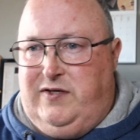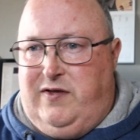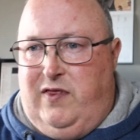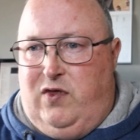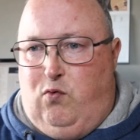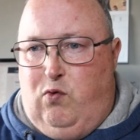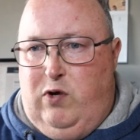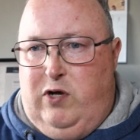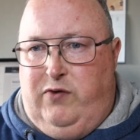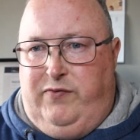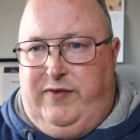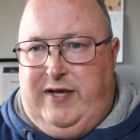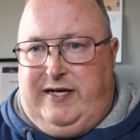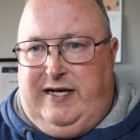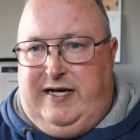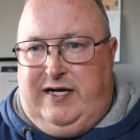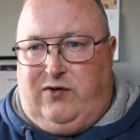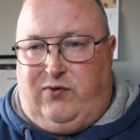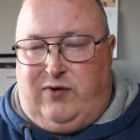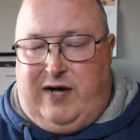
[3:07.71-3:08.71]
to the world that
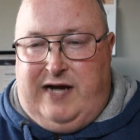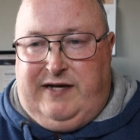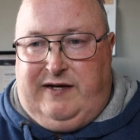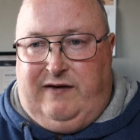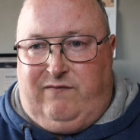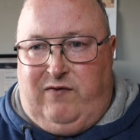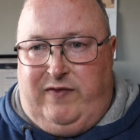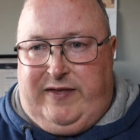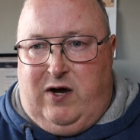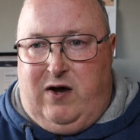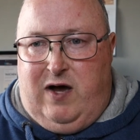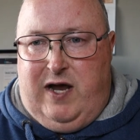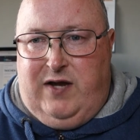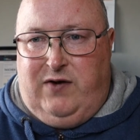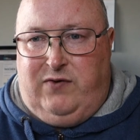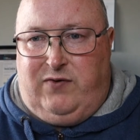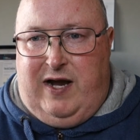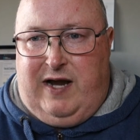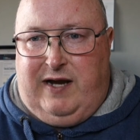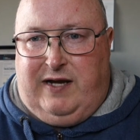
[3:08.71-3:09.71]
he created for the Iron
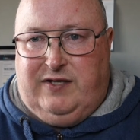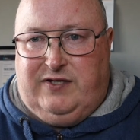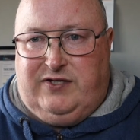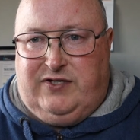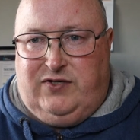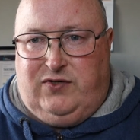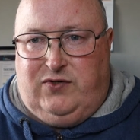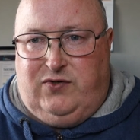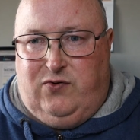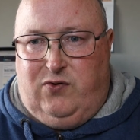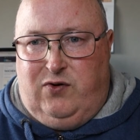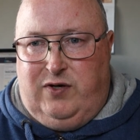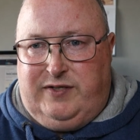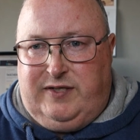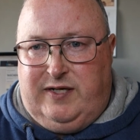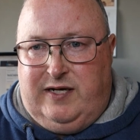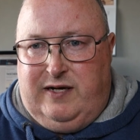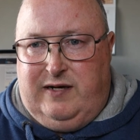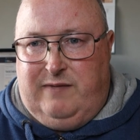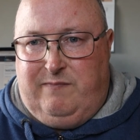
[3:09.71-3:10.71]
Dragon's
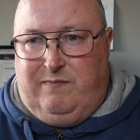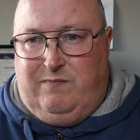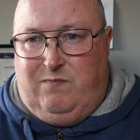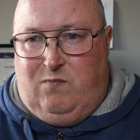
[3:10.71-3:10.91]
daughter